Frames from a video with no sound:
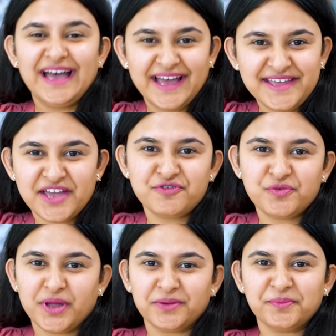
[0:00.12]
Hi
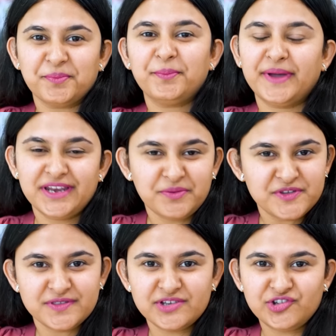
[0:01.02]
everyone, my name
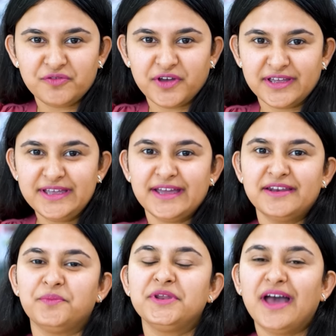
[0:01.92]
is Disha Vahi
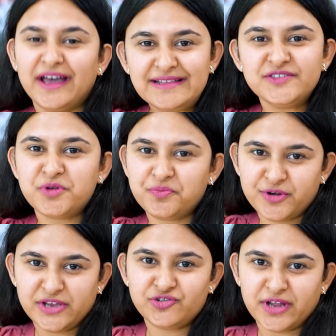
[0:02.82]
and I'm an IELTS
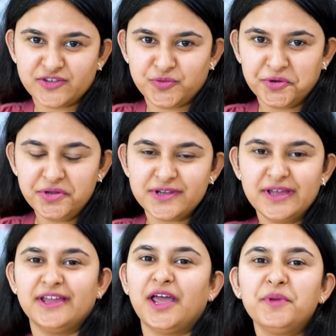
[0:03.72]
preparation expert
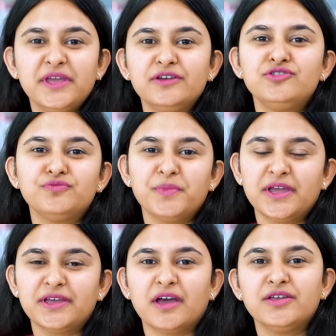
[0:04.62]
and I'm here to
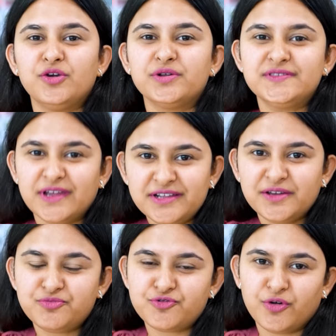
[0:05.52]
make your
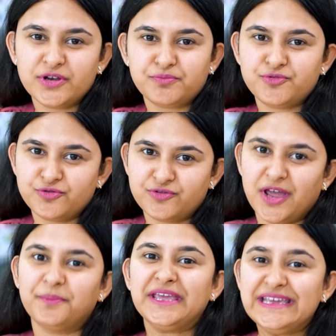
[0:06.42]
study abroad
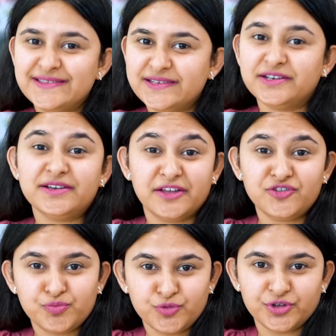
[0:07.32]
program easier
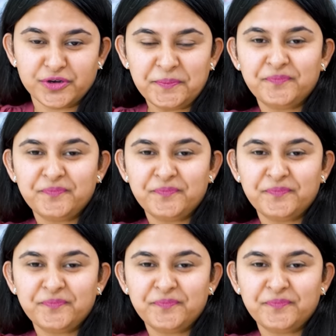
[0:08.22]
and smoother.